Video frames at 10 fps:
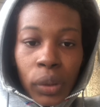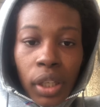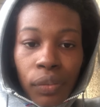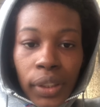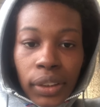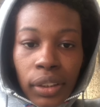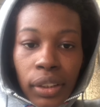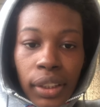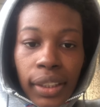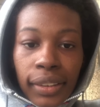not wrestling
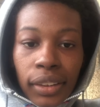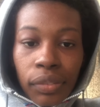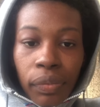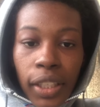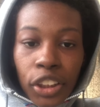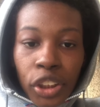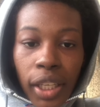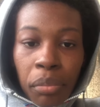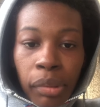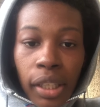against flesh
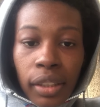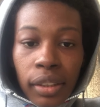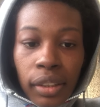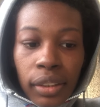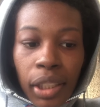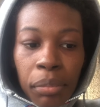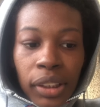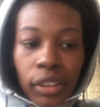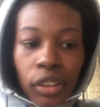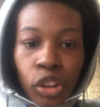and blood. That
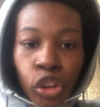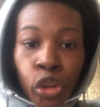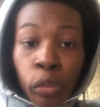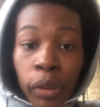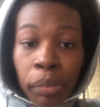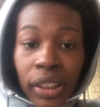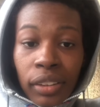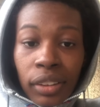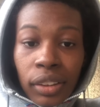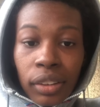means human
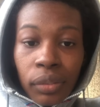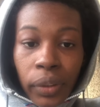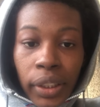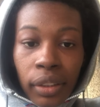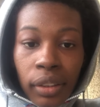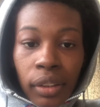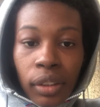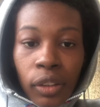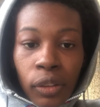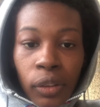beings, right?
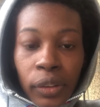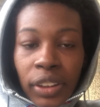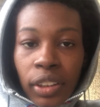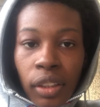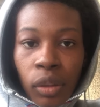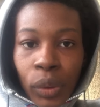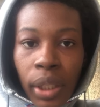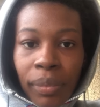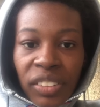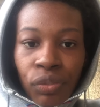Or uh, we're
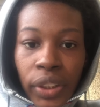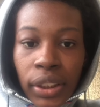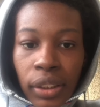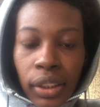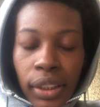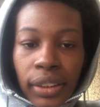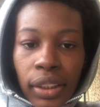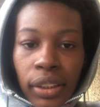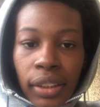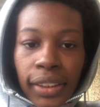not wrestling against
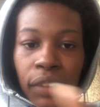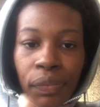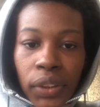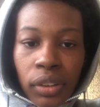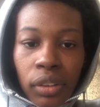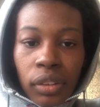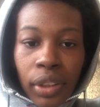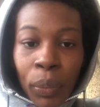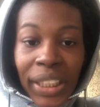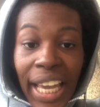anything that's physical
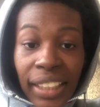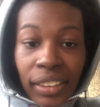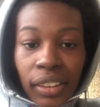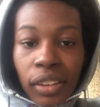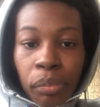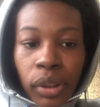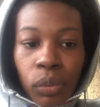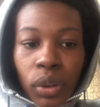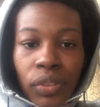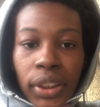that we can see, but
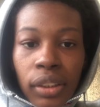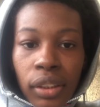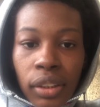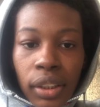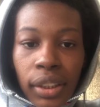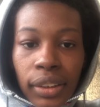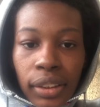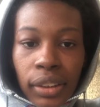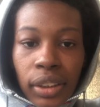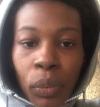we're wrestling against
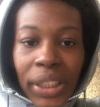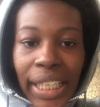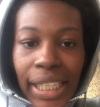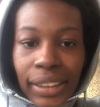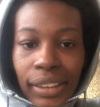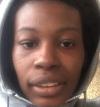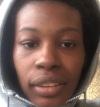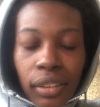things that we can't see.